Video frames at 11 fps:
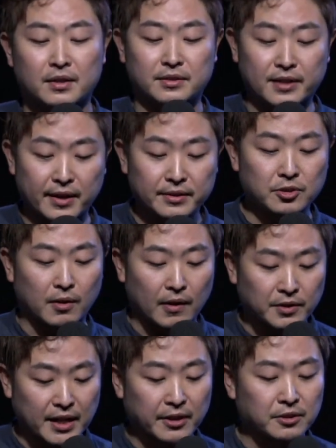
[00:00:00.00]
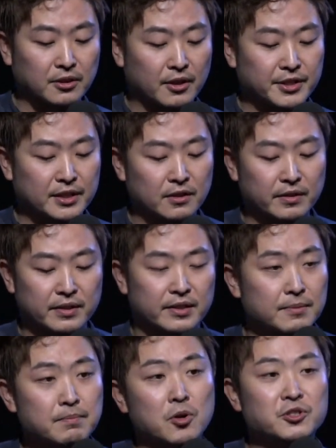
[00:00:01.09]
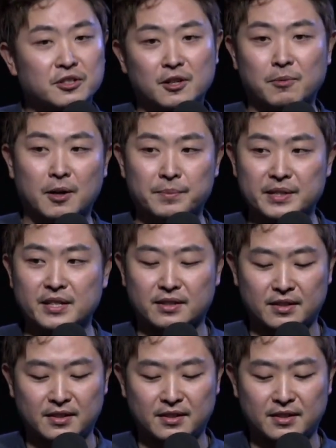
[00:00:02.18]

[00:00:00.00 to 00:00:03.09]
done to our psychological and emotional well-being.